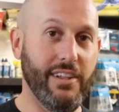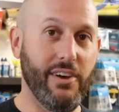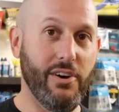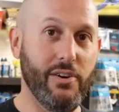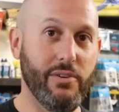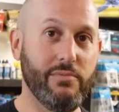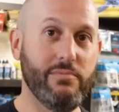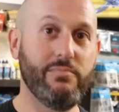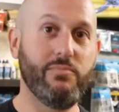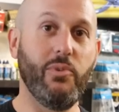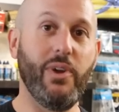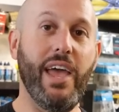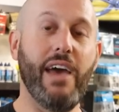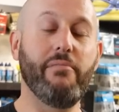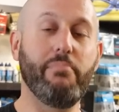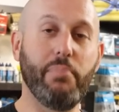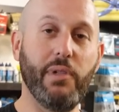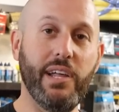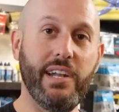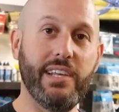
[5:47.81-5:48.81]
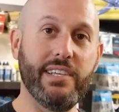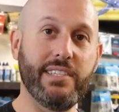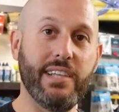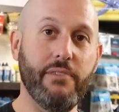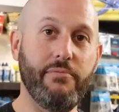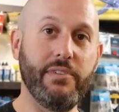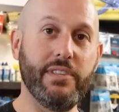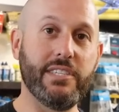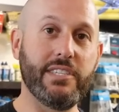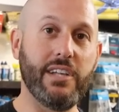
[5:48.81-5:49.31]
alone we have plenty of
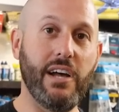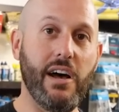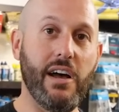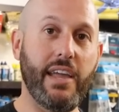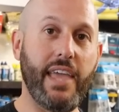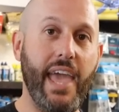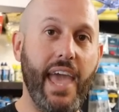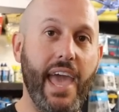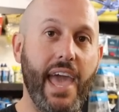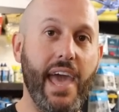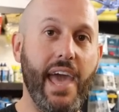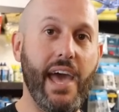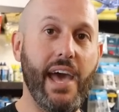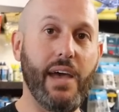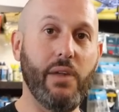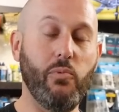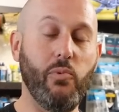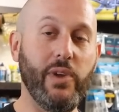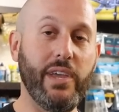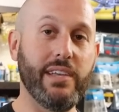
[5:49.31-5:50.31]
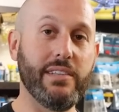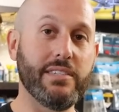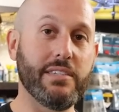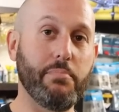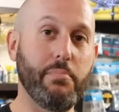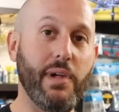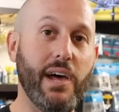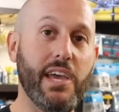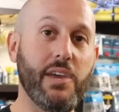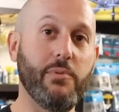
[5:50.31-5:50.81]
stuff in stock and we can
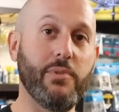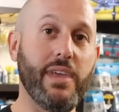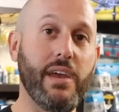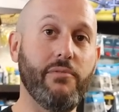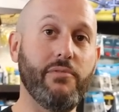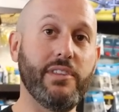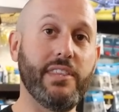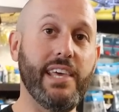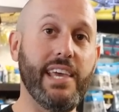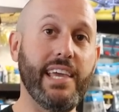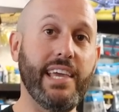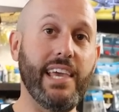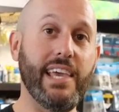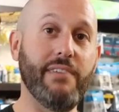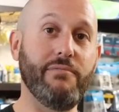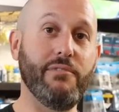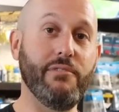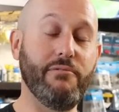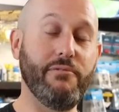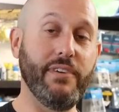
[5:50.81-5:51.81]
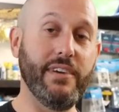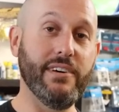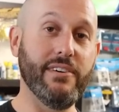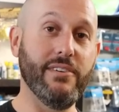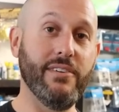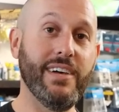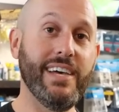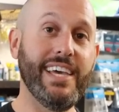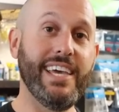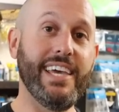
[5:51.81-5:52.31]
supply you with everything if you
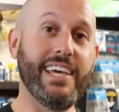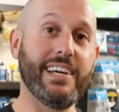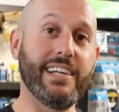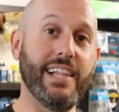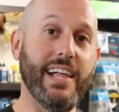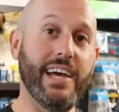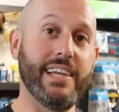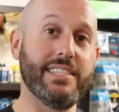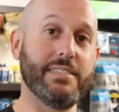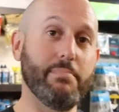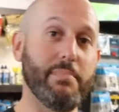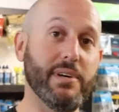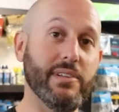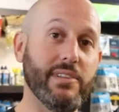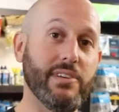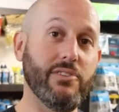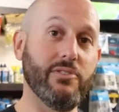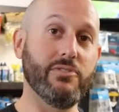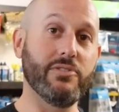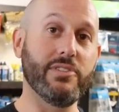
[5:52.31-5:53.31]
feel inclined to build it